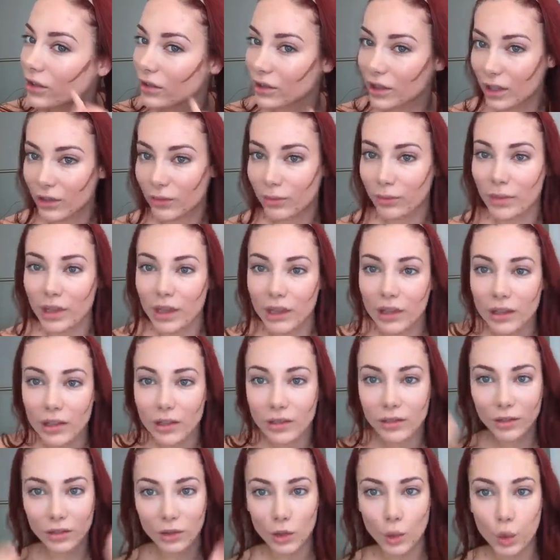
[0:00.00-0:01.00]
give me
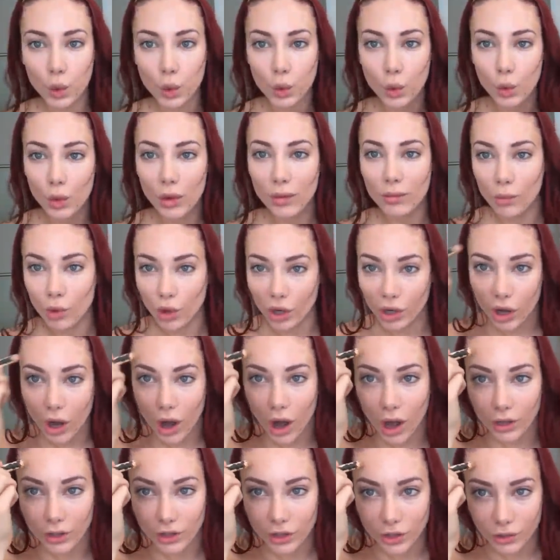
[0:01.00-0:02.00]
more
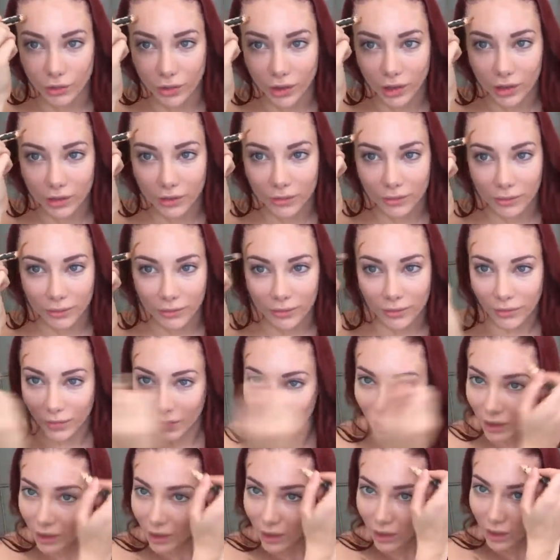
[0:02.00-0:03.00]
contour.
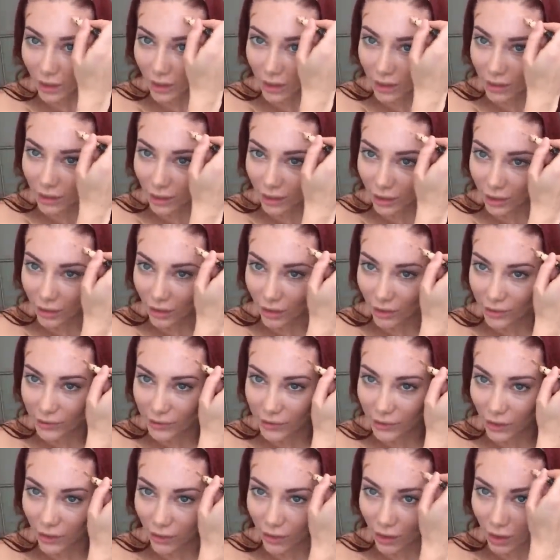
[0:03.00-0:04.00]
And then
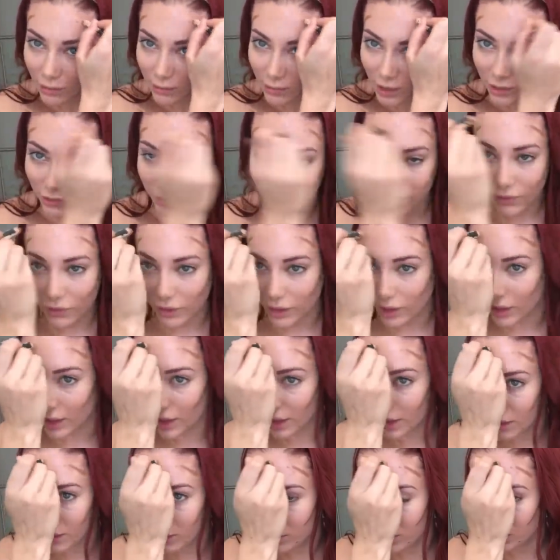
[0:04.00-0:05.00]
also on my
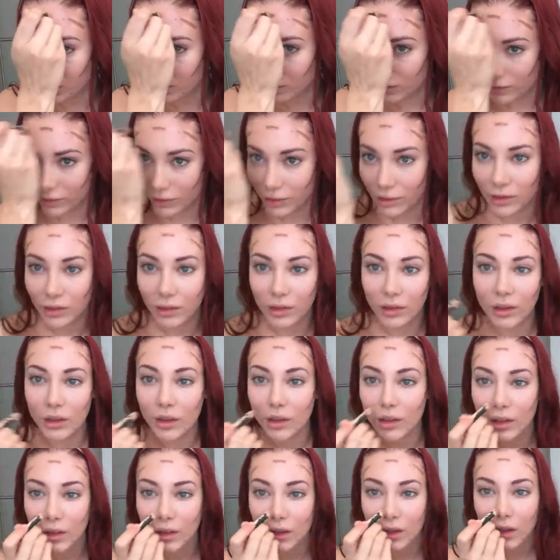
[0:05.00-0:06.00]
forehead,
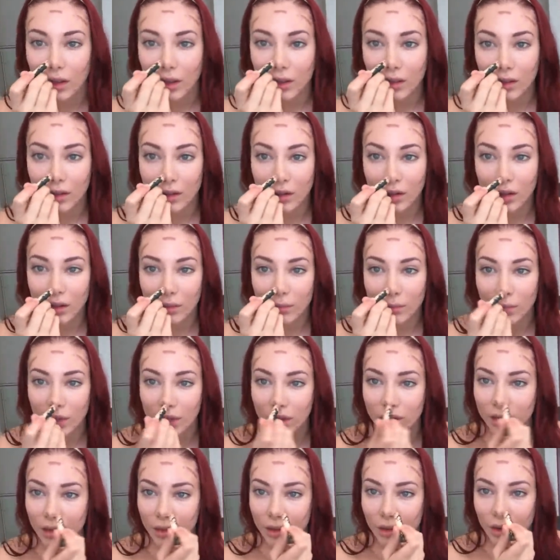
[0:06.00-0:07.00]
and then on my
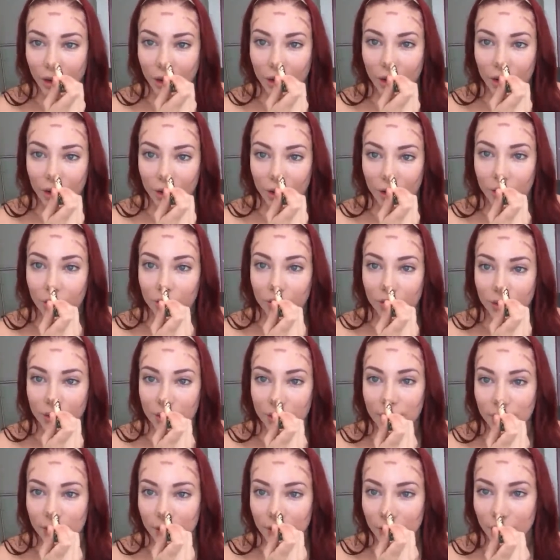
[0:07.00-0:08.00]

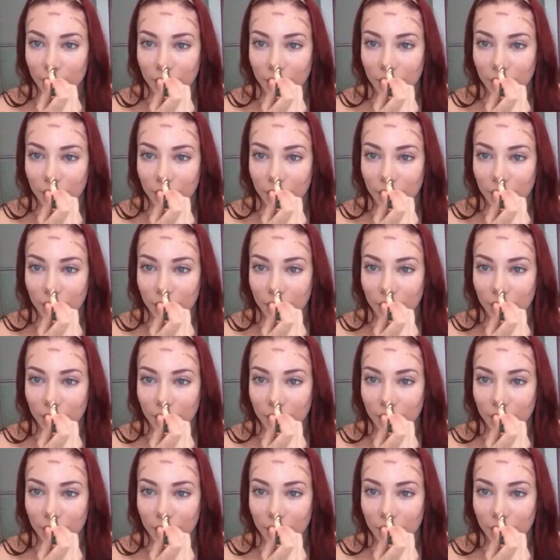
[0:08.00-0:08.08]
nose,